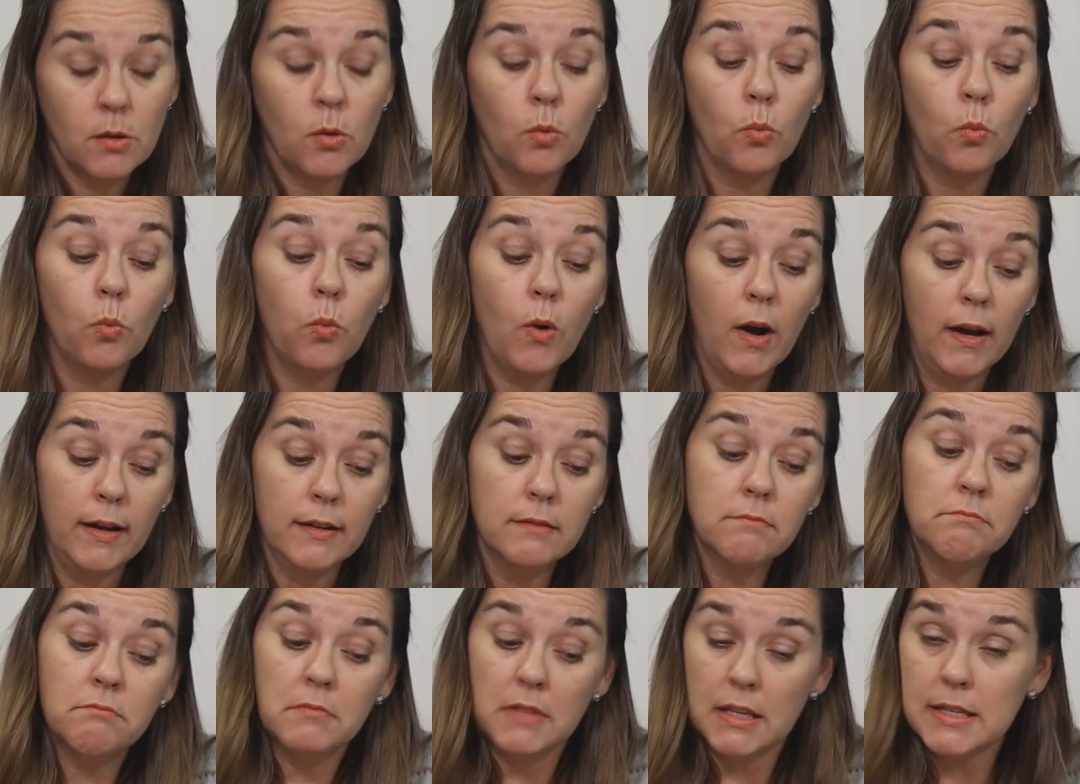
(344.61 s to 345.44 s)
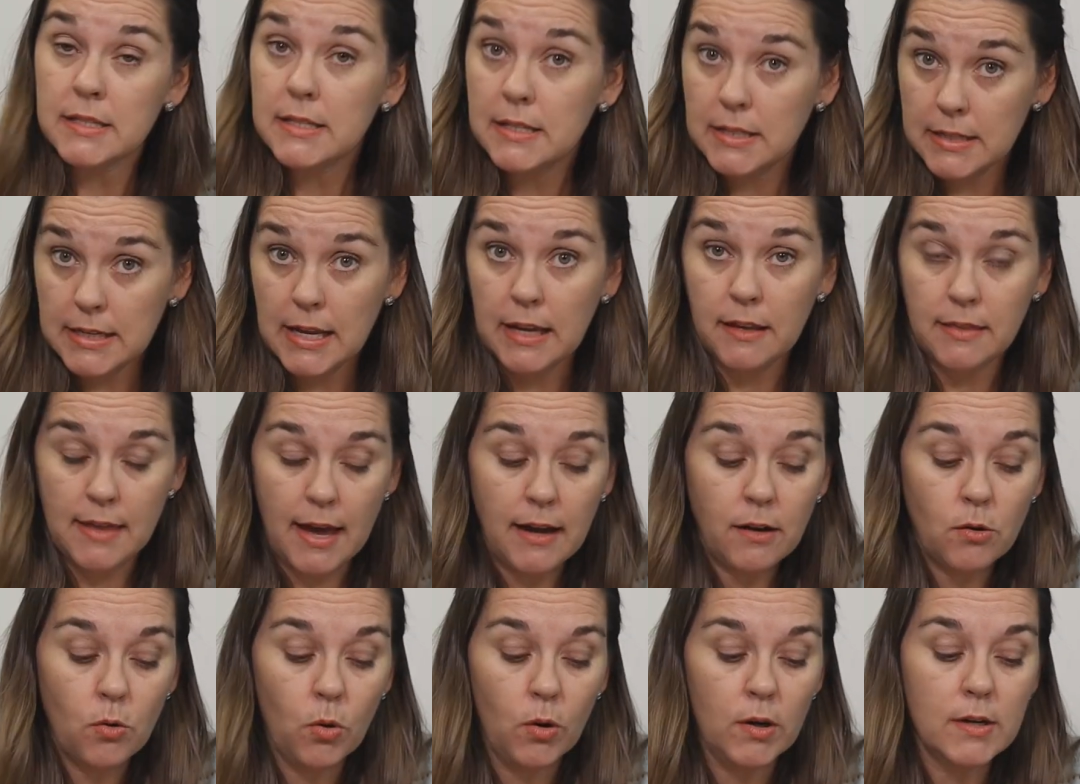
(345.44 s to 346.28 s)
One is to take
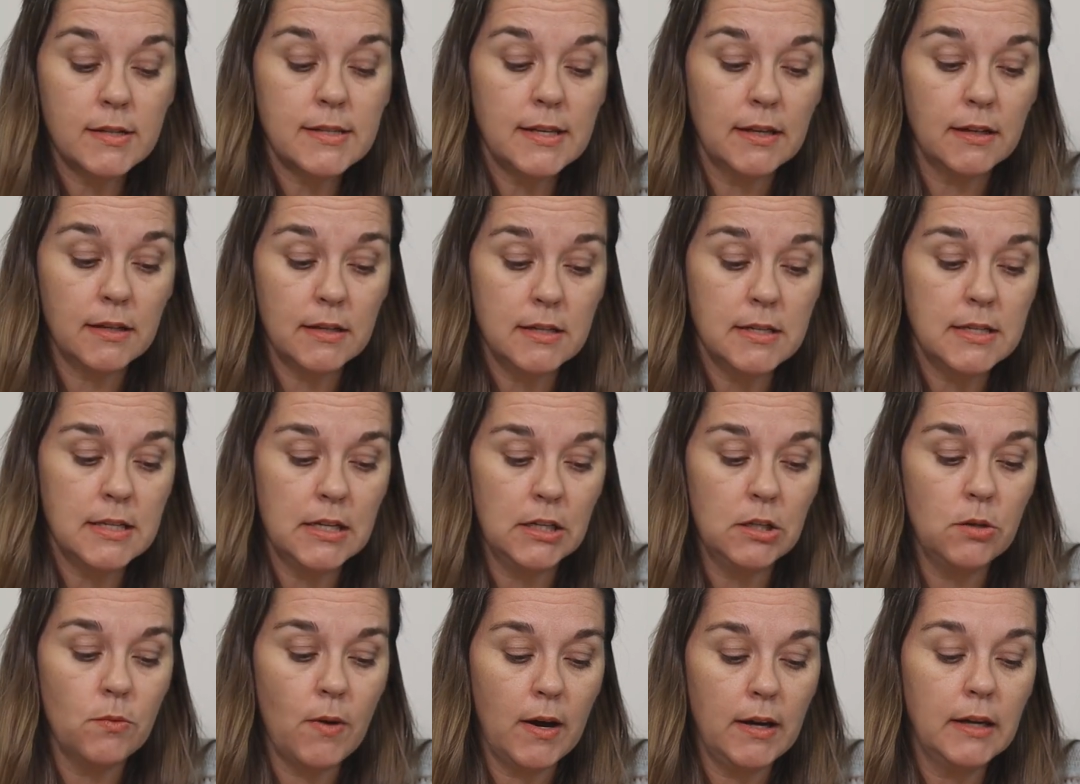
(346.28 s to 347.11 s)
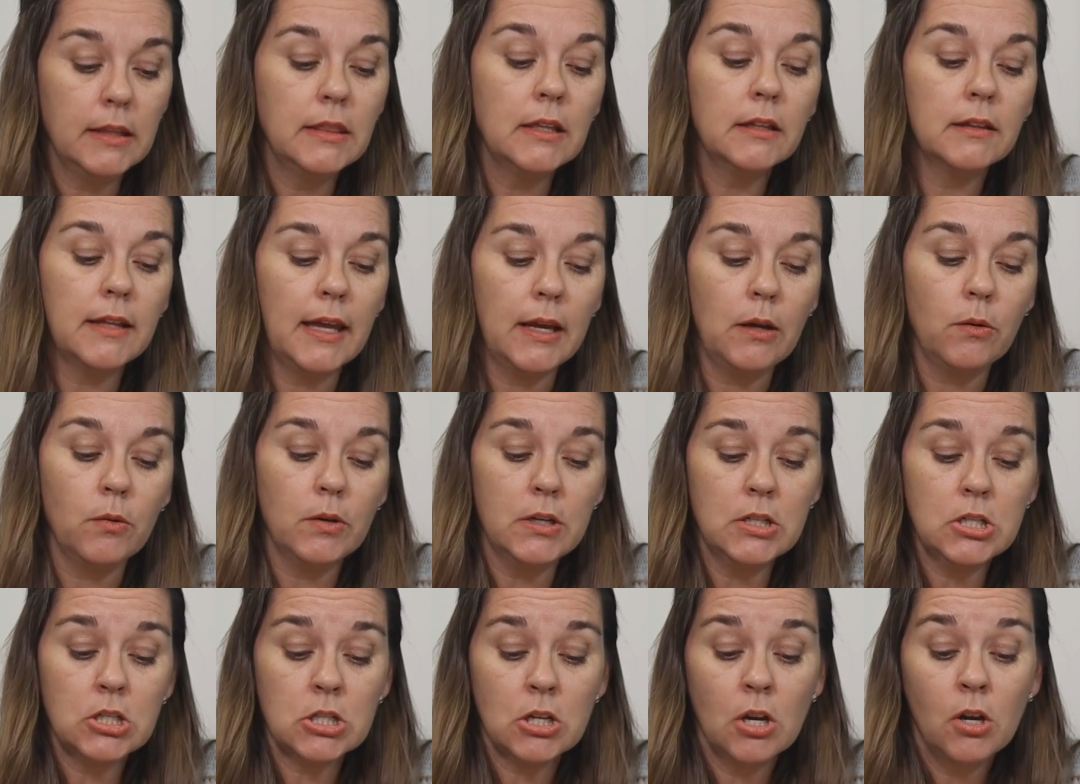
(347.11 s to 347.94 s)
that course and continue on in the
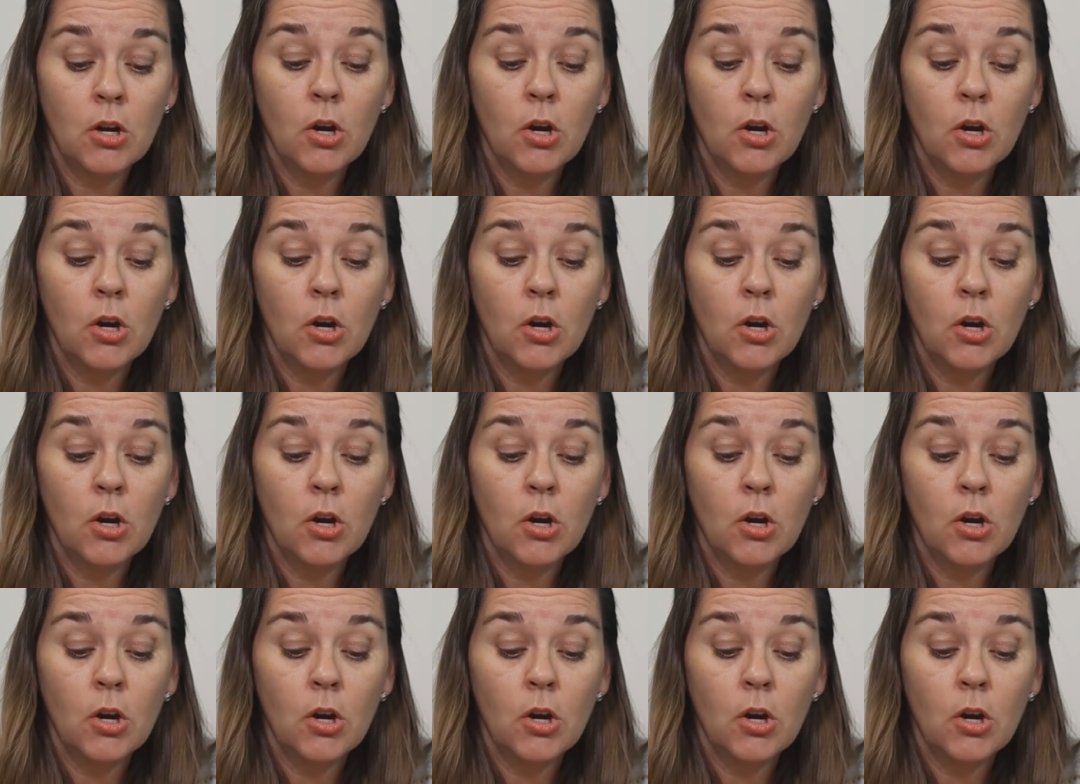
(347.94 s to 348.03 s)
language,